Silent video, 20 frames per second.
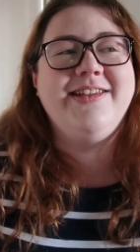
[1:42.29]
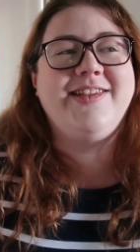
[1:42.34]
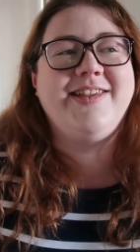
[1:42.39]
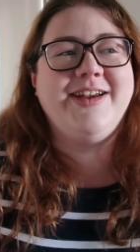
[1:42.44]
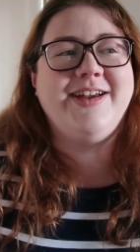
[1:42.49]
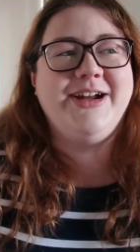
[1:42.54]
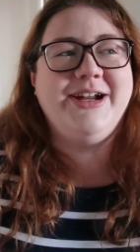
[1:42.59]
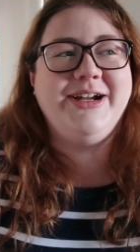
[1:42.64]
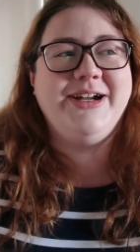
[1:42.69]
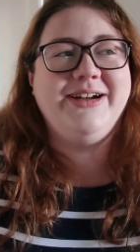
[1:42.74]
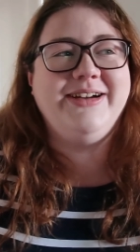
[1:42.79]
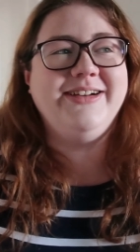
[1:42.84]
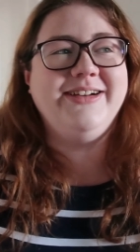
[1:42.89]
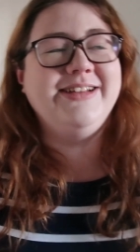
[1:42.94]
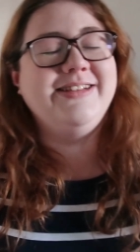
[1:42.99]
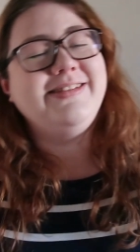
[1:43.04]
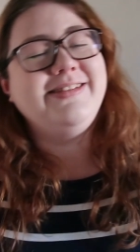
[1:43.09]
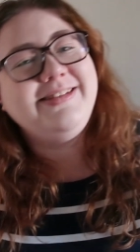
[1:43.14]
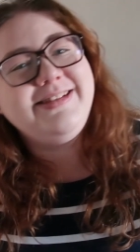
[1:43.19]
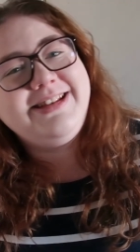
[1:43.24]
So
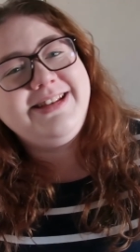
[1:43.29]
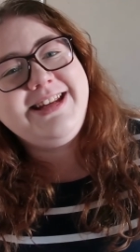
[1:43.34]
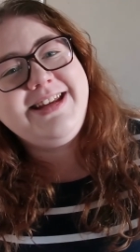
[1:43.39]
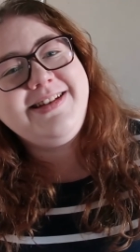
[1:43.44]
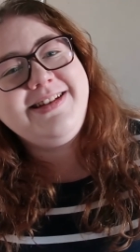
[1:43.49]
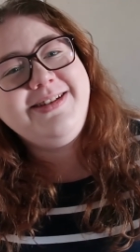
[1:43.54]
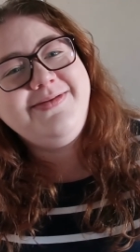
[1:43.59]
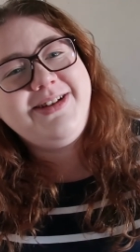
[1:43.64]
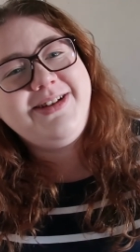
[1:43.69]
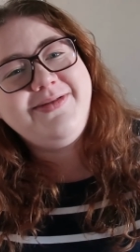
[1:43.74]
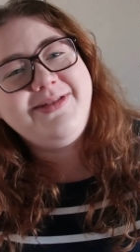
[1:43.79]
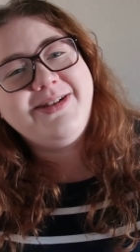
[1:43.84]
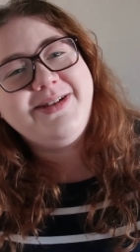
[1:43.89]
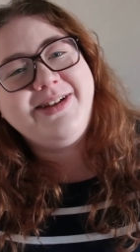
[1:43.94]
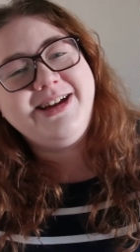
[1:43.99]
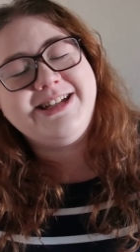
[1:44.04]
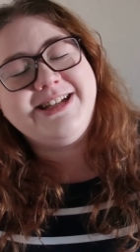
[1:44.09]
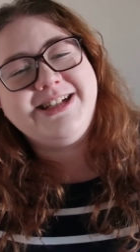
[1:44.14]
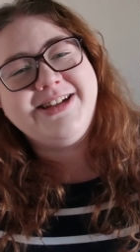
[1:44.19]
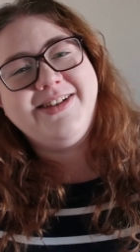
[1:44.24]
Disney might be a
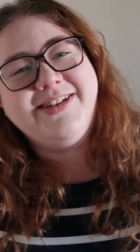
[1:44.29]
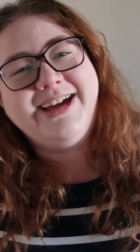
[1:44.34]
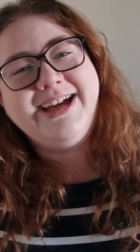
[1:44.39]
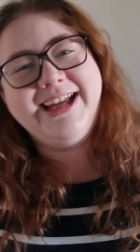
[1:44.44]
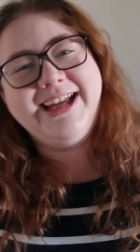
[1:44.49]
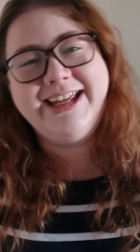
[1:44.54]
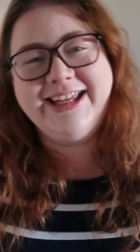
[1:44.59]
way to do it.